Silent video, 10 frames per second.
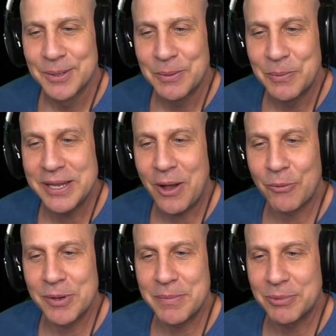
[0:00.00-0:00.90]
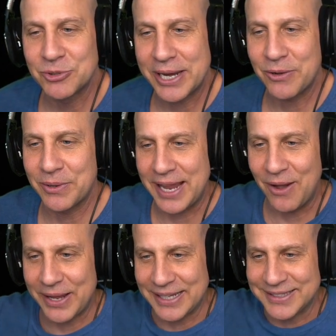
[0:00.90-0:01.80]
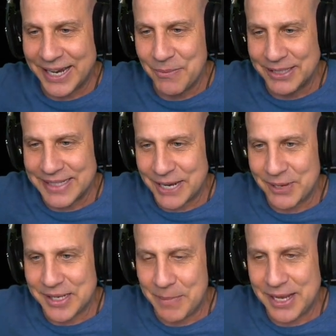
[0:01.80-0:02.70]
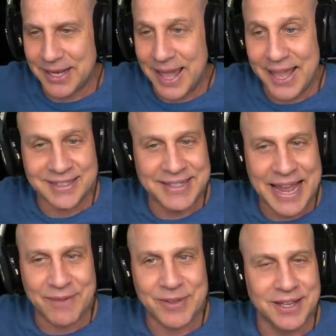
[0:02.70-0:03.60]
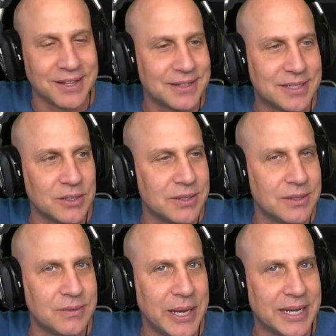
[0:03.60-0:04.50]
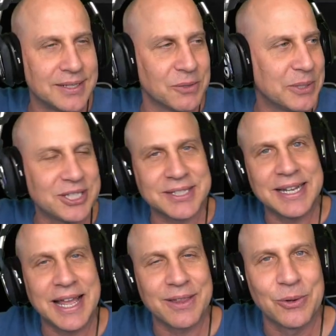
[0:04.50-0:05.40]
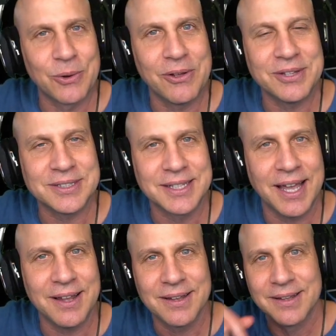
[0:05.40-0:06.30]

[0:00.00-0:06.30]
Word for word: We all remember Draco Gate. Okay, second one coming in. Hey, Zavia. Wait, did we just get Eleonora on this account?